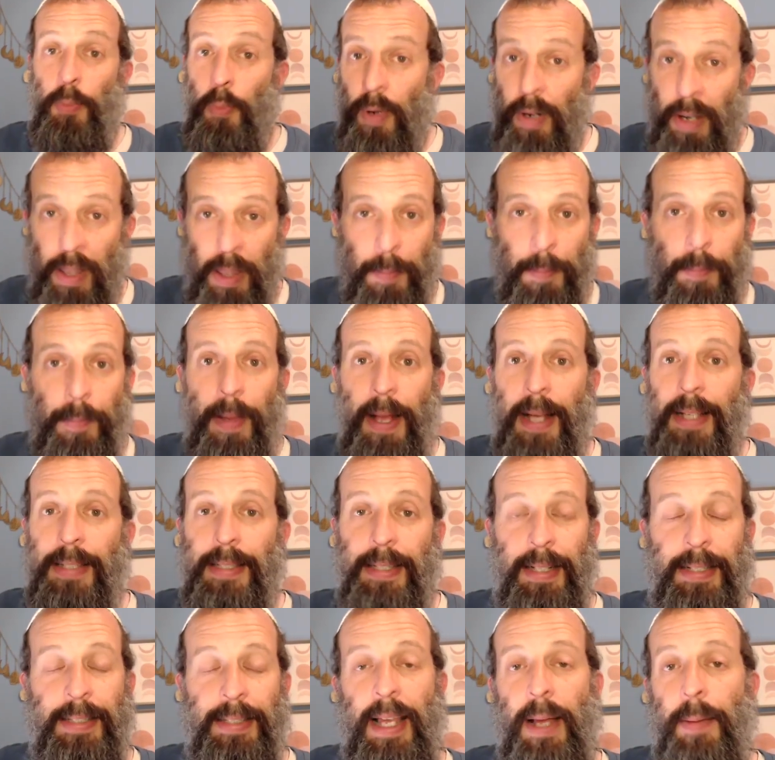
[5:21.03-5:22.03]
one of the
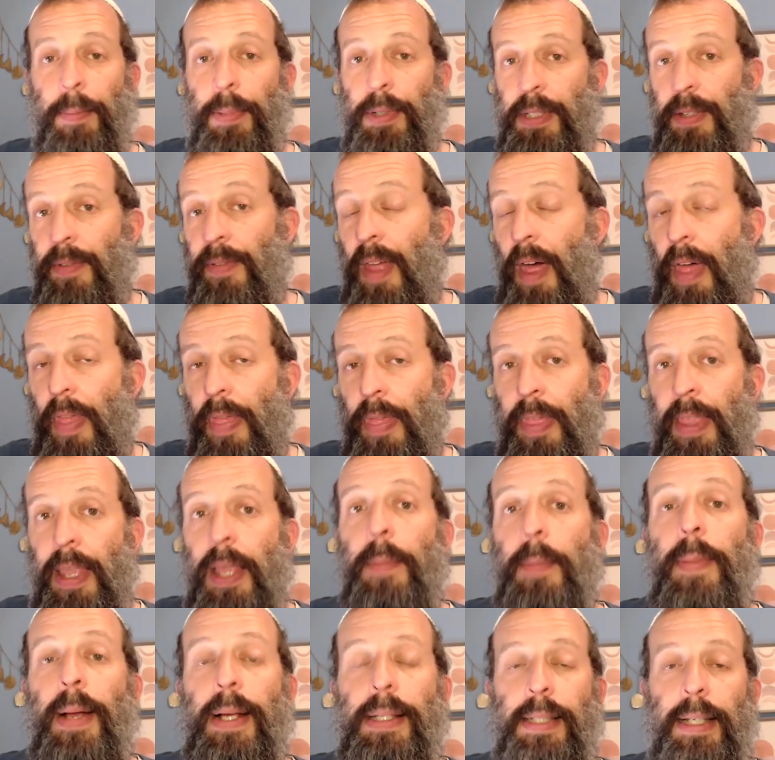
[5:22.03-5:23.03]
best examples, if not
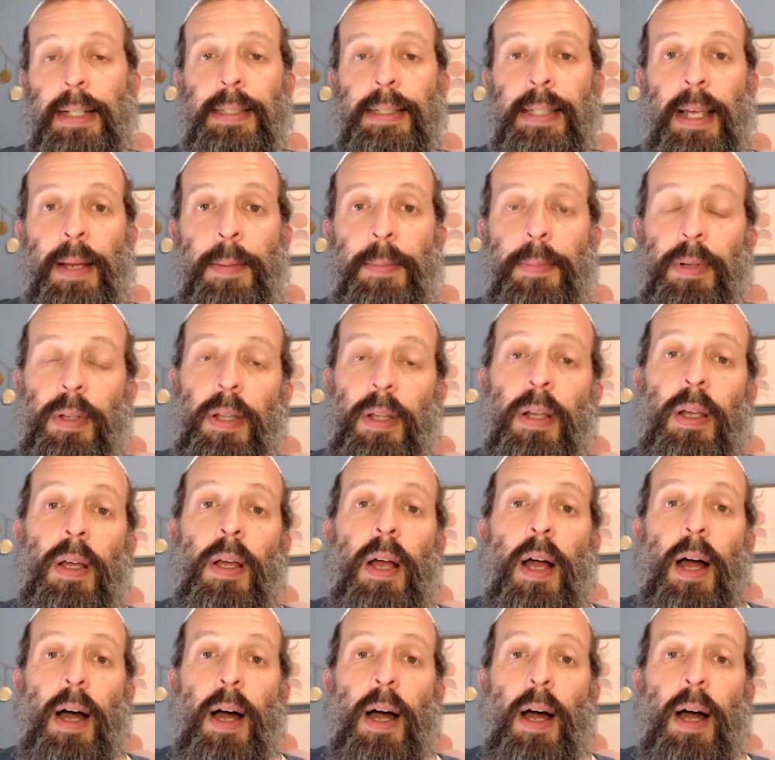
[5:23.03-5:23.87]
the best example,